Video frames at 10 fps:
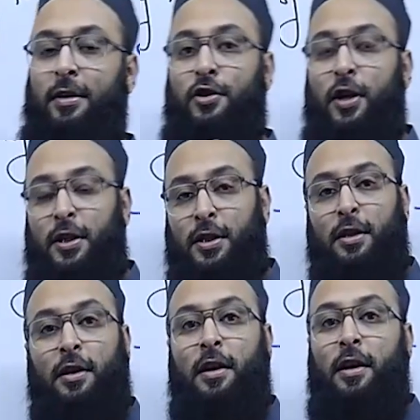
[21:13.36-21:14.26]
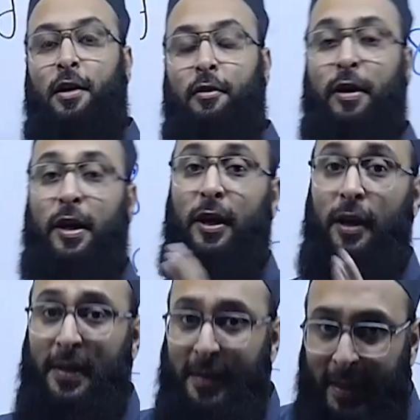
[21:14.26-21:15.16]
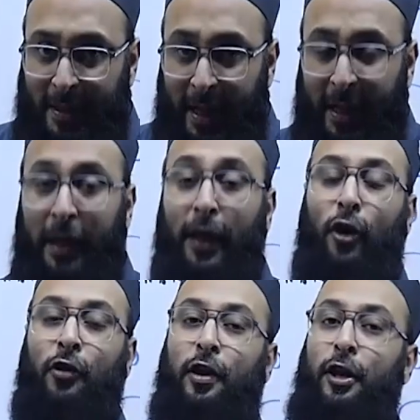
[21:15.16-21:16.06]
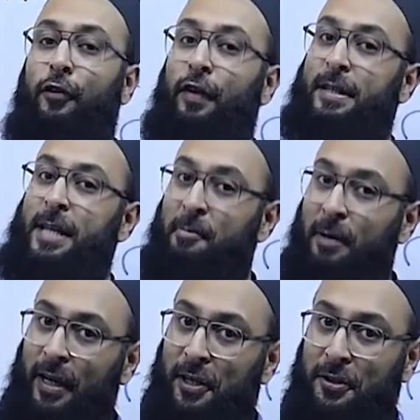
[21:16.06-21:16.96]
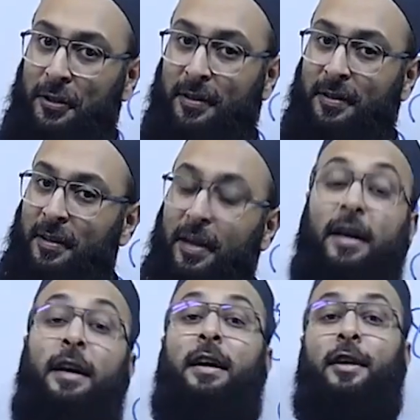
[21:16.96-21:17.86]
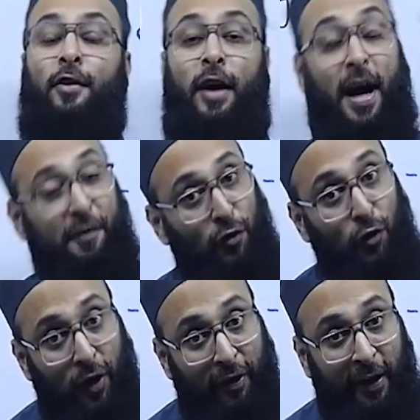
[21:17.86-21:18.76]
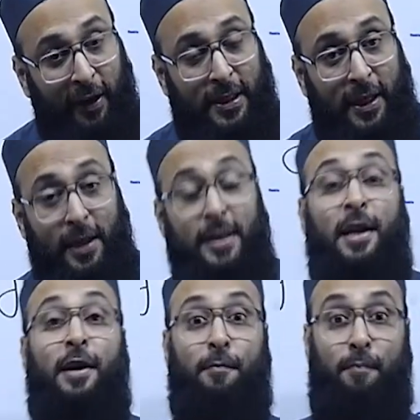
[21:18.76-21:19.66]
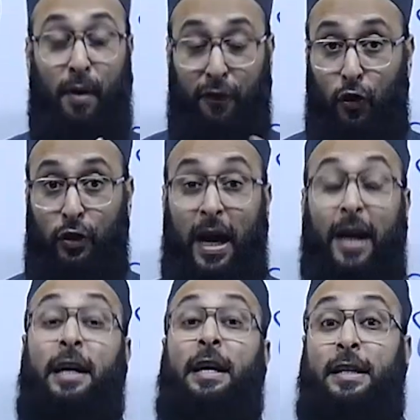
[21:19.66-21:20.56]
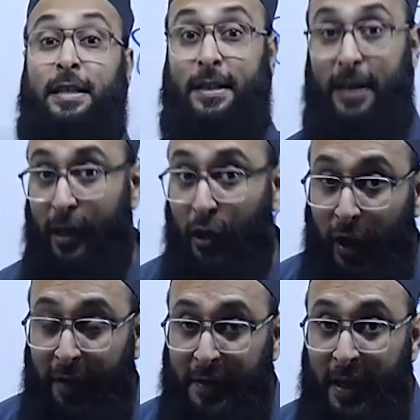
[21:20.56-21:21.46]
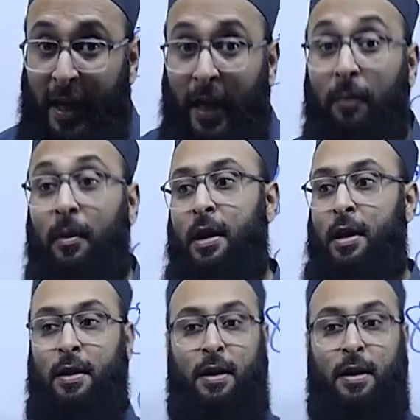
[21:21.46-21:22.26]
just rehearse this technique on the day of examination. You have to do the rehearsals. Before that, still you have time.